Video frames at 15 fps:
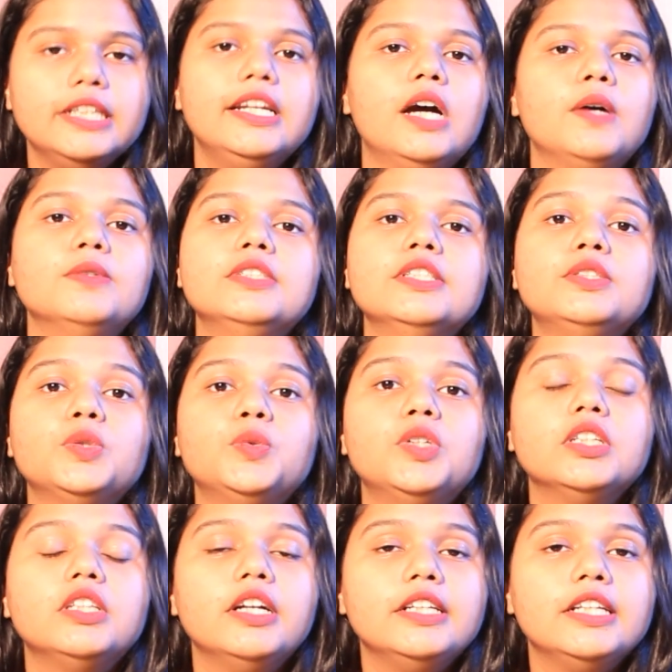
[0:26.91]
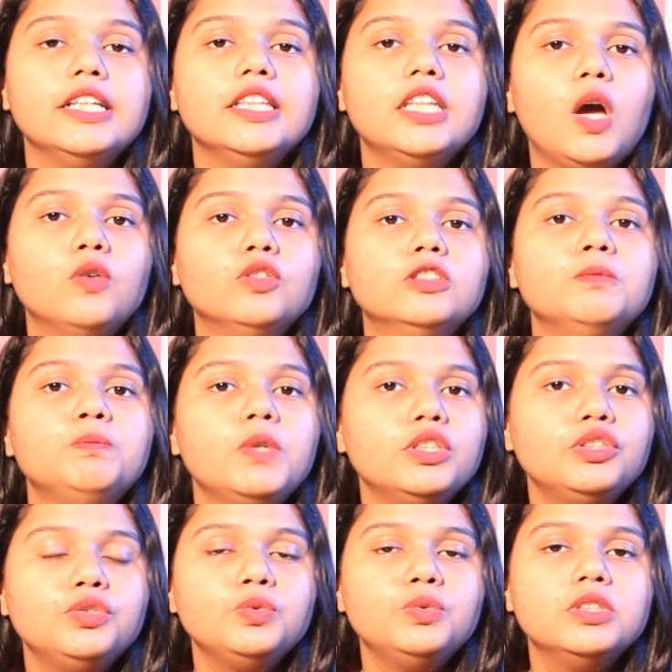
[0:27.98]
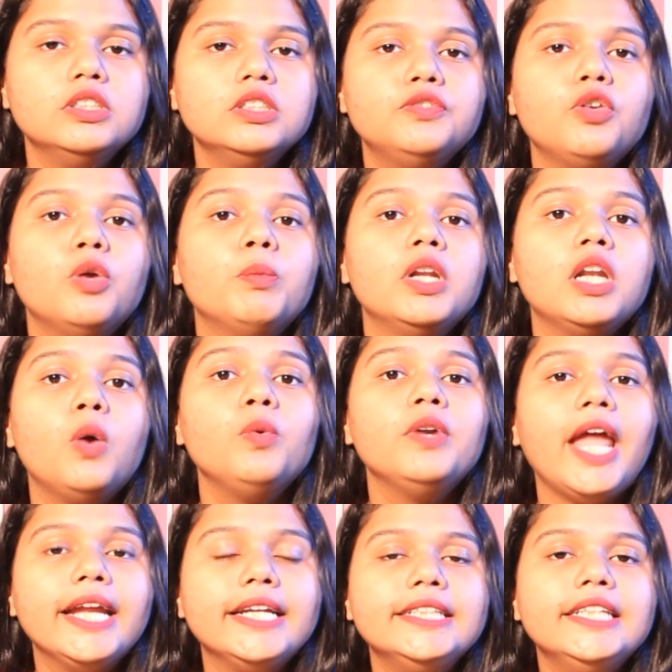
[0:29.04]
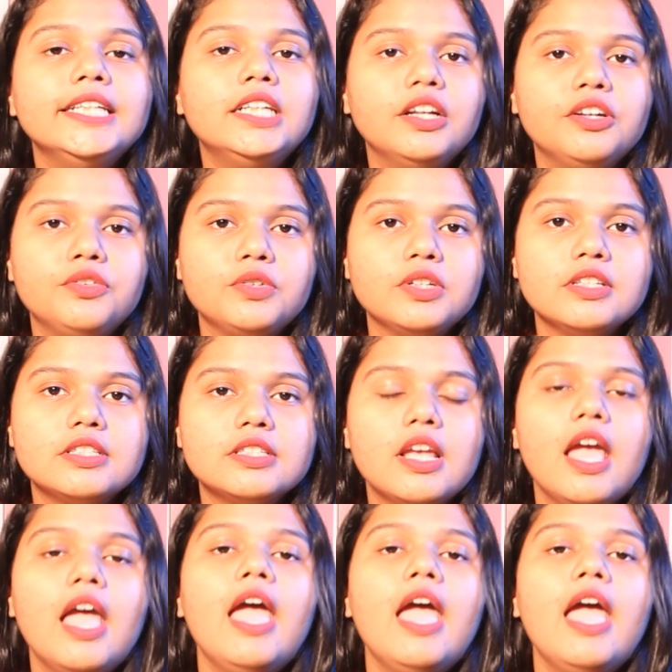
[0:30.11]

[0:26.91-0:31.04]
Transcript: It houses over 13,000 plus students from around 90 countries